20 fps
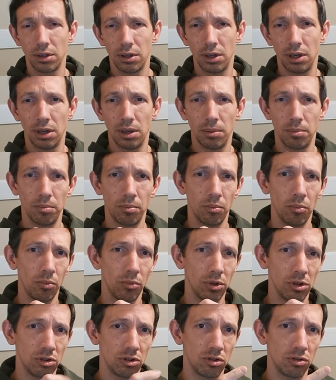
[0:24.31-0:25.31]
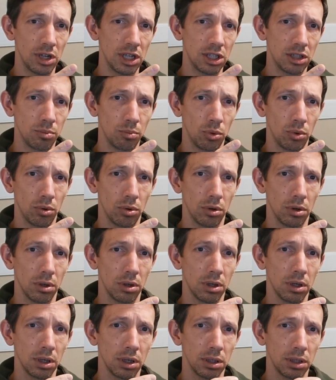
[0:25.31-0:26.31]
Um, their stretch more
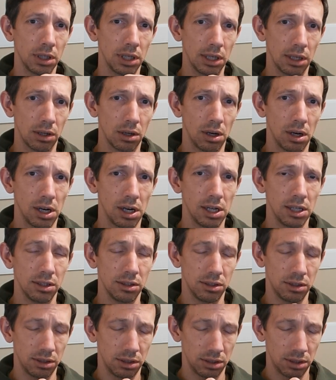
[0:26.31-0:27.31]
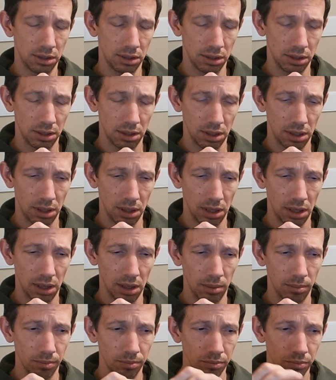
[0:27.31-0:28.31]
can cause
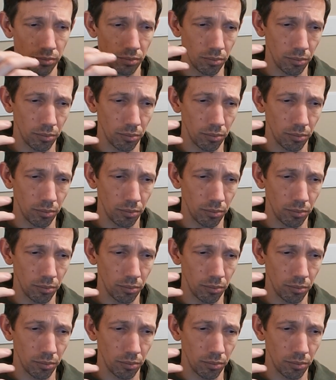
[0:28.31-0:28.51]
um,